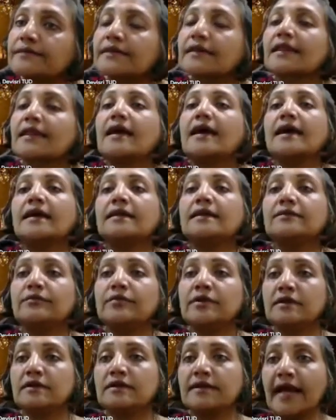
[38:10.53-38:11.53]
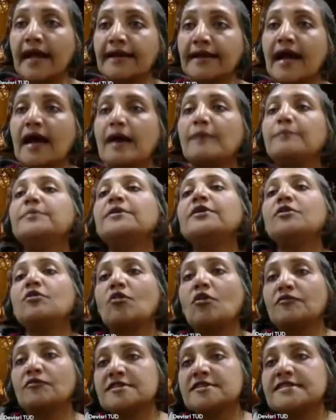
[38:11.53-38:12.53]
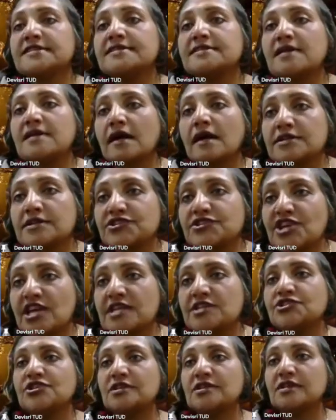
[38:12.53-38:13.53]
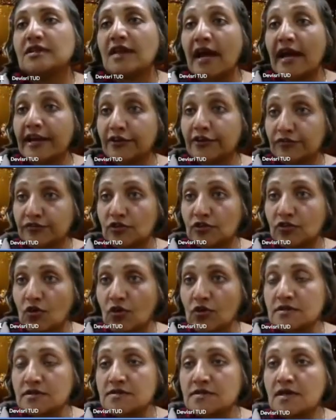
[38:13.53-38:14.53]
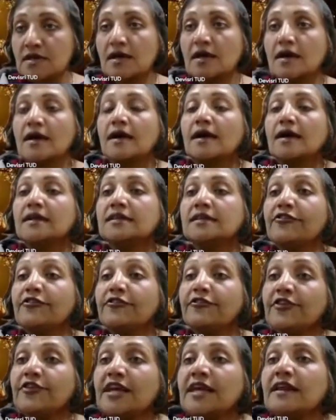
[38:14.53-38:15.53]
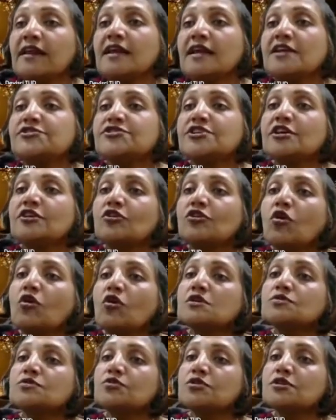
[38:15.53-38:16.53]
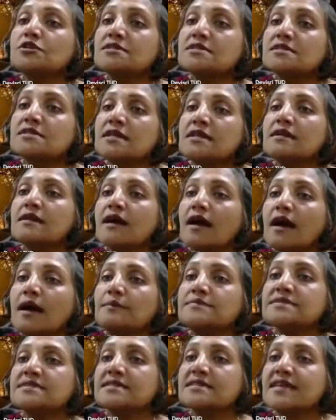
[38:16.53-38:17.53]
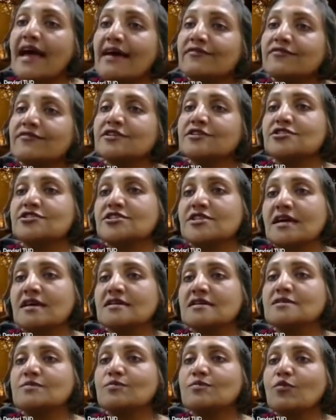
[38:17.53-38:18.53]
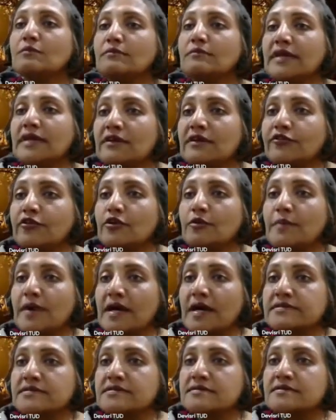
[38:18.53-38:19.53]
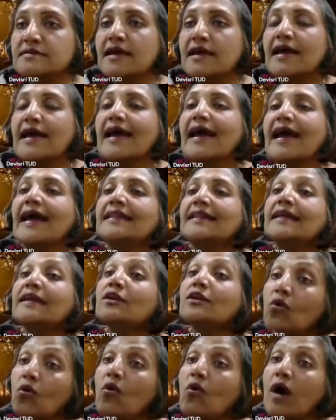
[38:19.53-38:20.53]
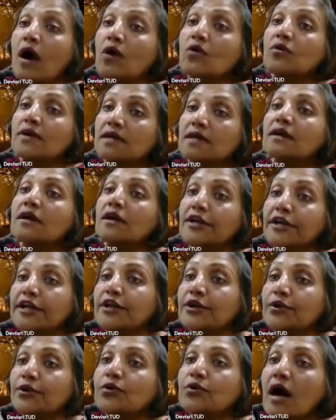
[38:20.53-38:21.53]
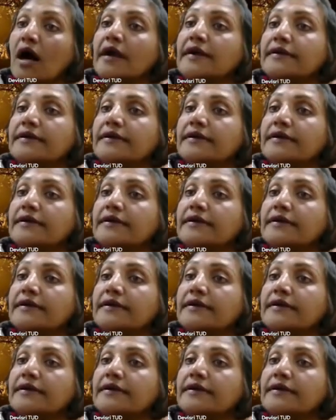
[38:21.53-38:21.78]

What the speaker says: And when that happened, it obviously started changing the diet of the dogs. The free ranging dogs would still come, scavenge, take a small meal from us, and then go out and continue to hunt.